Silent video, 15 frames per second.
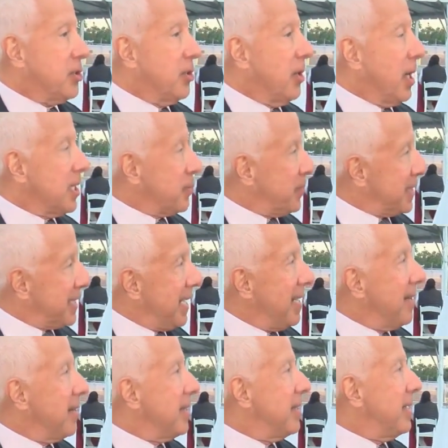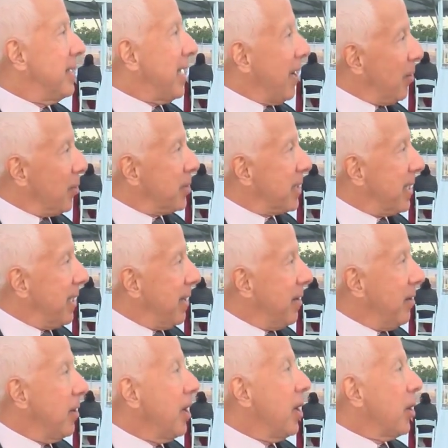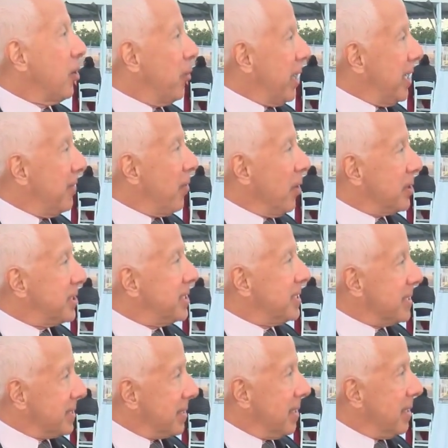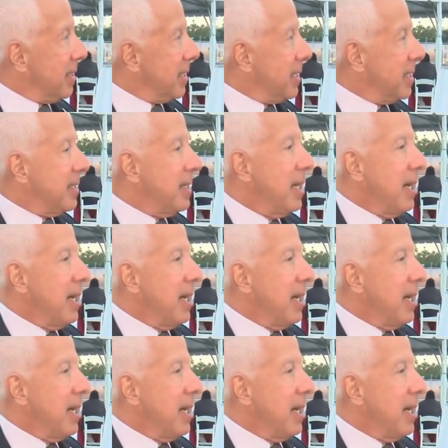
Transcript: hospitality, healthcare, creative arts and design.